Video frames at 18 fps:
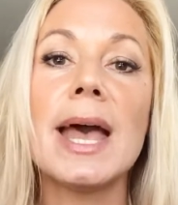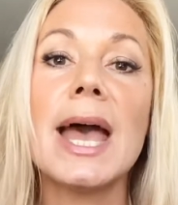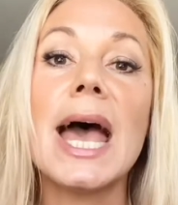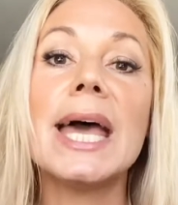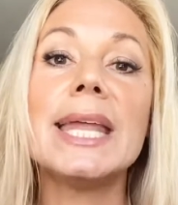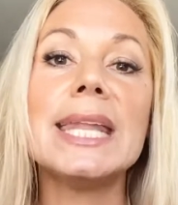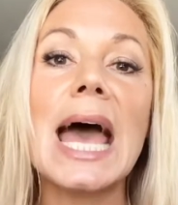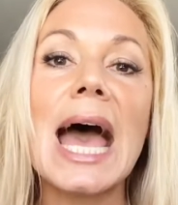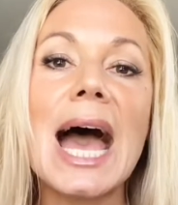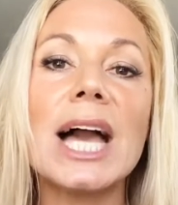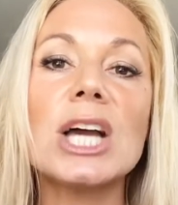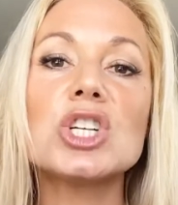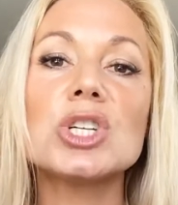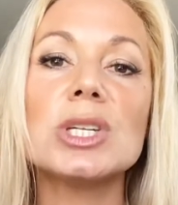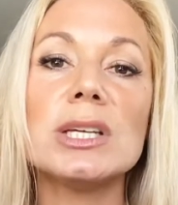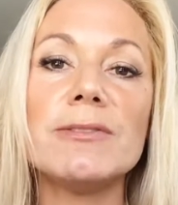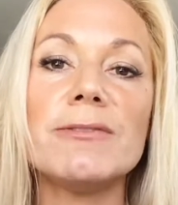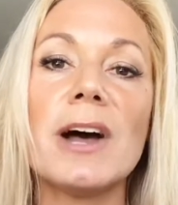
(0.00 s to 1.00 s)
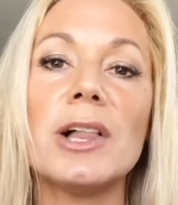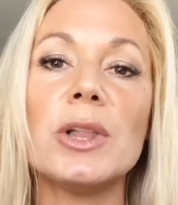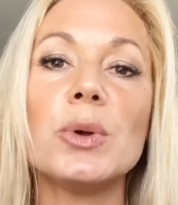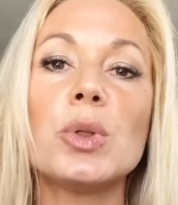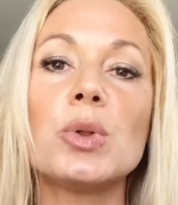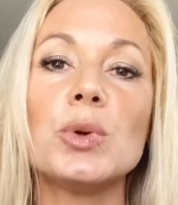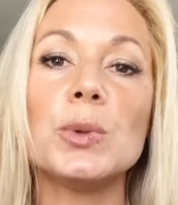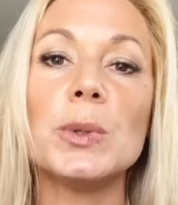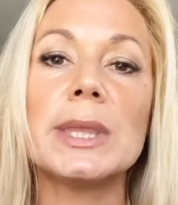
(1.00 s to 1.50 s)
and actually follow
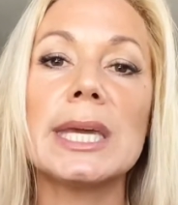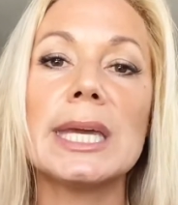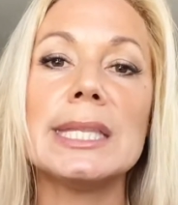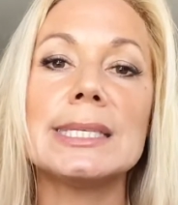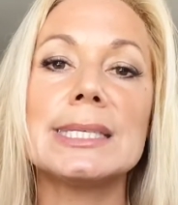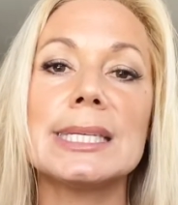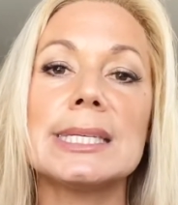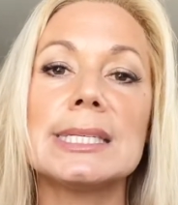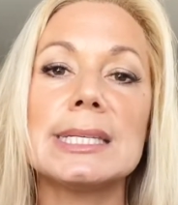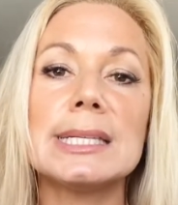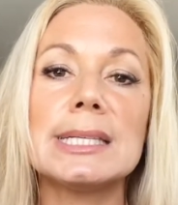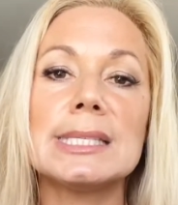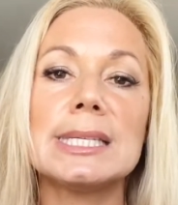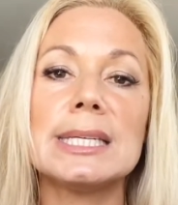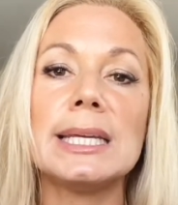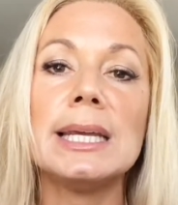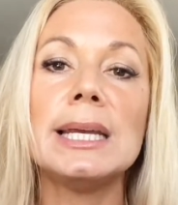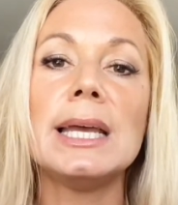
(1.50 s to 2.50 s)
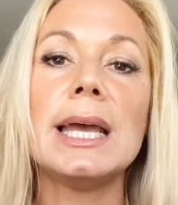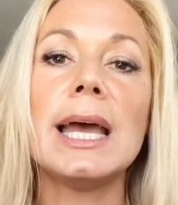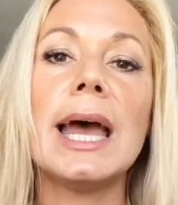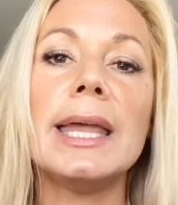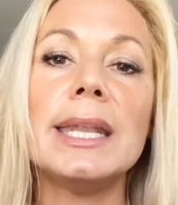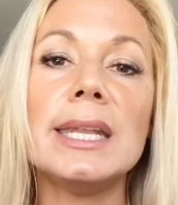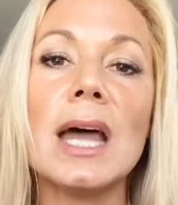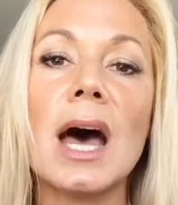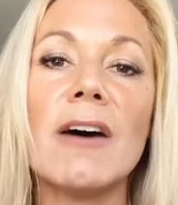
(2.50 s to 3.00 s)
through with consistency
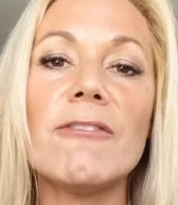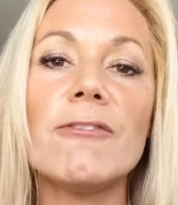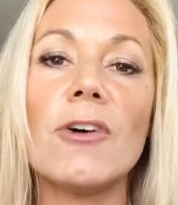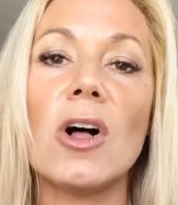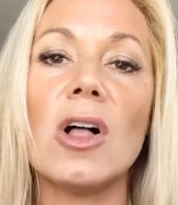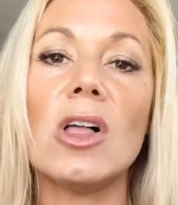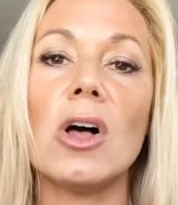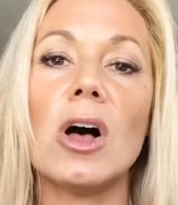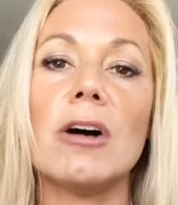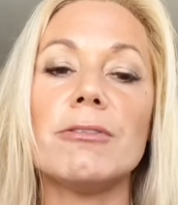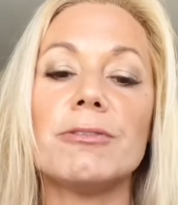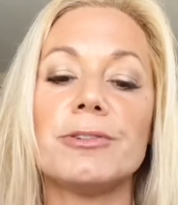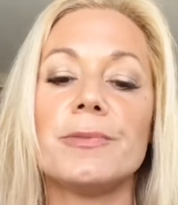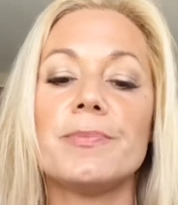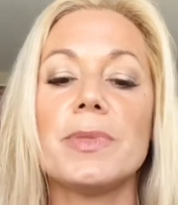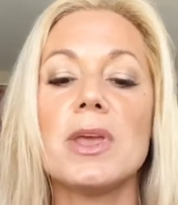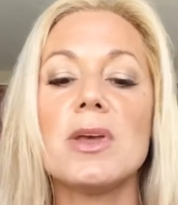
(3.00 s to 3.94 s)
and not fall off.